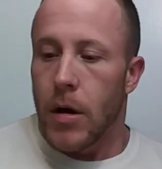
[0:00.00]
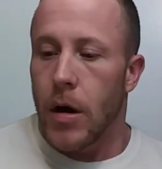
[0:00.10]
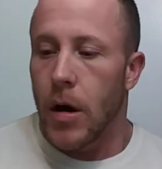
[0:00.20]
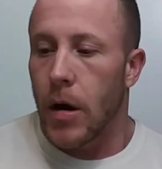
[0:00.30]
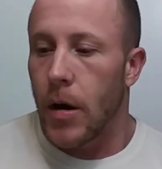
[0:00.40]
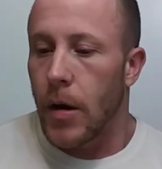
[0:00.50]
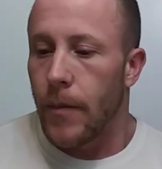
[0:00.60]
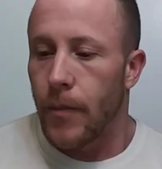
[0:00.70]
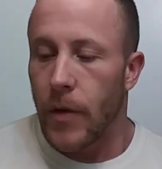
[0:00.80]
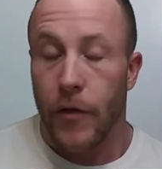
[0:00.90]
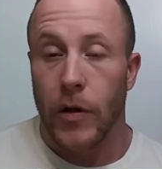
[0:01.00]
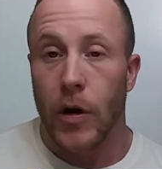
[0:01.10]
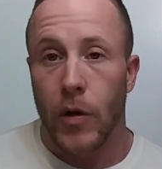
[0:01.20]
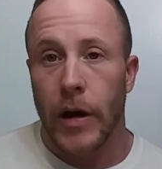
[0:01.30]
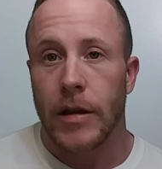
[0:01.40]
Uh, if you
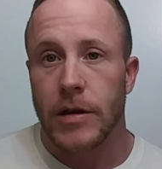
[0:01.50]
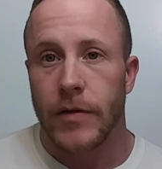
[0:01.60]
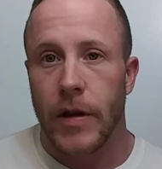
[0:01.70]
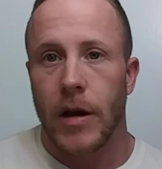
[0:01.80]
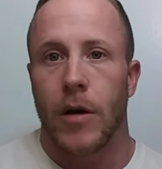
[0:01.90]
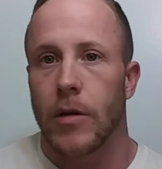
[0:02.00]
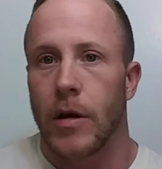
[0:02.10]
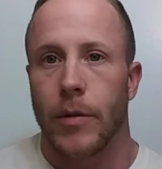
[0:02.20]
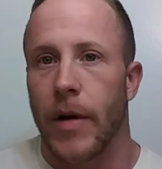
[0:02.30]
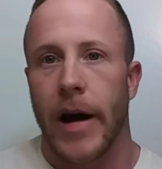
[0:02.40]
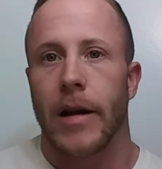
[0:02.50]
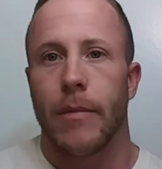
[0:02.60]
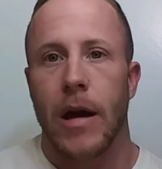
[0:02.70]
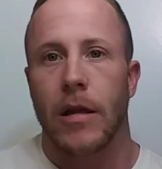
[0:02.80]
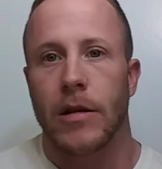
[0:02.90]
don't like this video, then you probably didn't
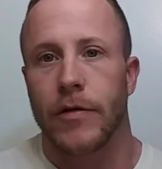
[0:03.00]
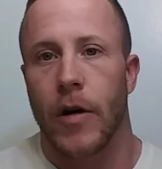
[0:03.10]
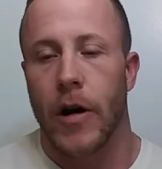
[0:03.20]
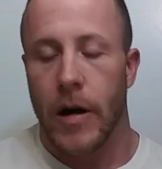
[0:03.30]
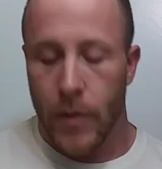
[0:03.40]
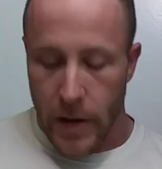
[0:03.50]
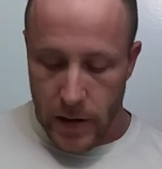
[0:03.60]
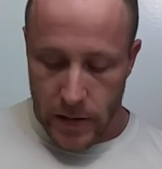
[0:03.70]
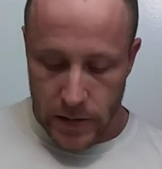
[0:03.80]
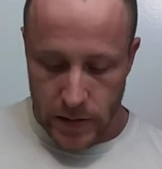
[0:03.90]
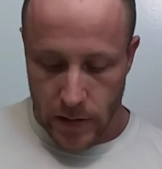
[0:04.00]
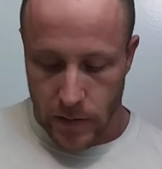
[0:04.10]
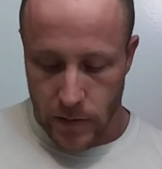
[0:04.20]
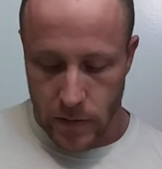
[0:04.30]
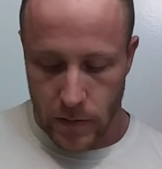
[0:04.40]
make it this far anyway.
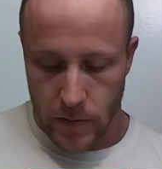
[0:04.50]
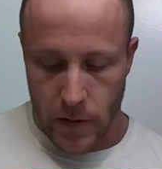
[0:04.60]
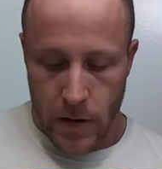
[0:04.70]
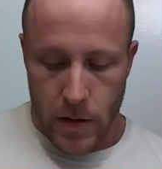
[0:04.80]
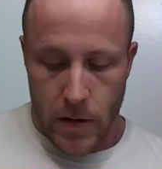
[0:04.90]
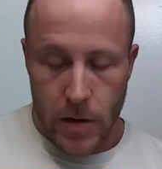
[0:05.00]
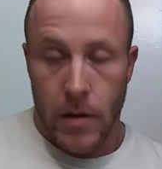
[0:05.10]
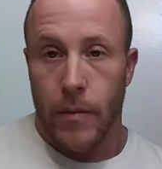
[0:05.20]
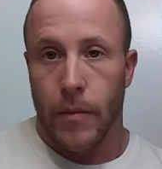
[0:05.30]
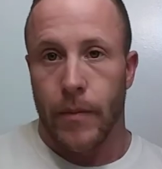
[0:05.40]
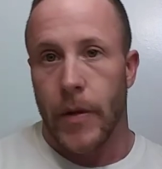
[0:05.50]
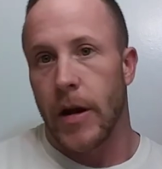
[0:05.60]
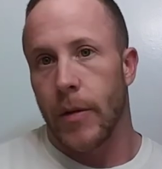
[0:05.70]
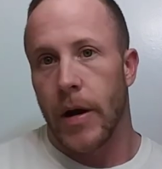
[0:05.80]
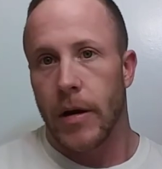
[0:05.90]
So,
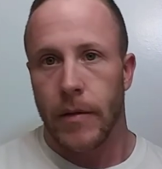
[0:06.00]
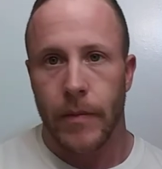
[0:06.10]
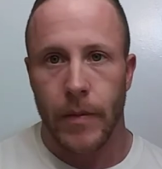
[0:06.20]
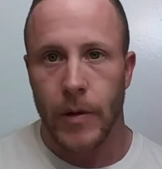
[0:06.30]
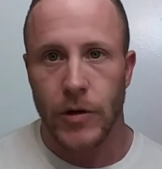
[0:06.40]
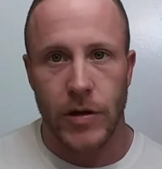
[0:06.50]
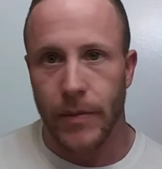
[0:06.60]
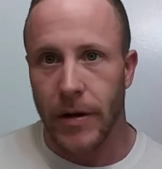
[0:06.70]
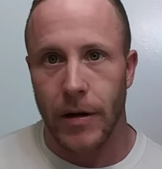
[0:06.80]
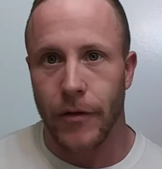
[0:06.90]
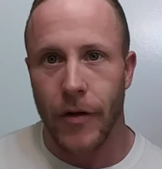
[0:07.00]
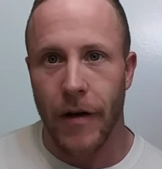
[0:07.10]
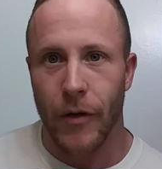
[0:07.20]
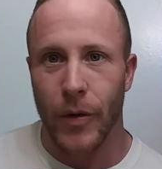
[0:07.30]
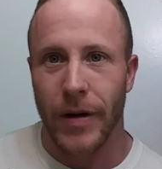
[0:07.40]
anyway, there's something here for
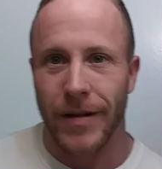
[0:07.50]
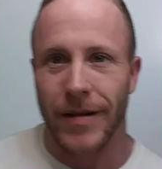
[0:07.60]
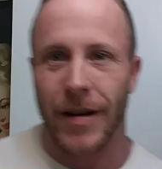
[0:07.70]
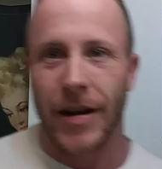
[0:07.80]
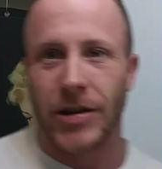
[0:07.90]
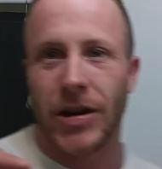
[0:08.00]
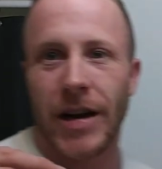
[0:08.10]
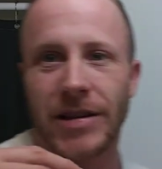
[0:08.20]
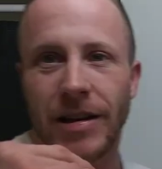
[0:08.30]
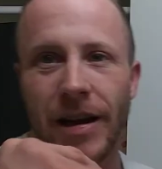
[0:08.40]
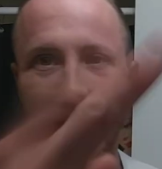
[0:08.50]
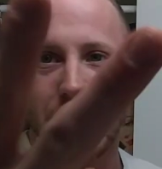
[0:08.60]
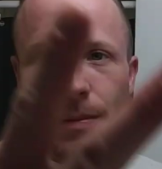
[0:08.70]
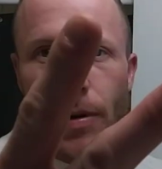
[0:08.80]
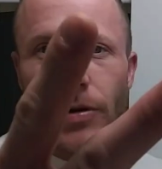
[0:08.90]
everyone. I'll catch you guys in the
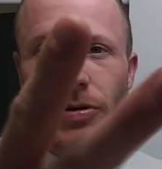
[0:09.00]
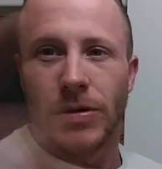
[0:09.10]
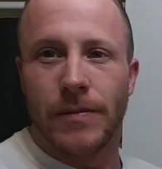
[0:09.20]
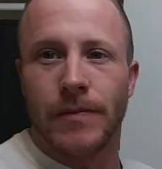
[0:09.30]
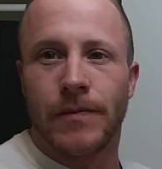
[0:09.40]
next. Peace.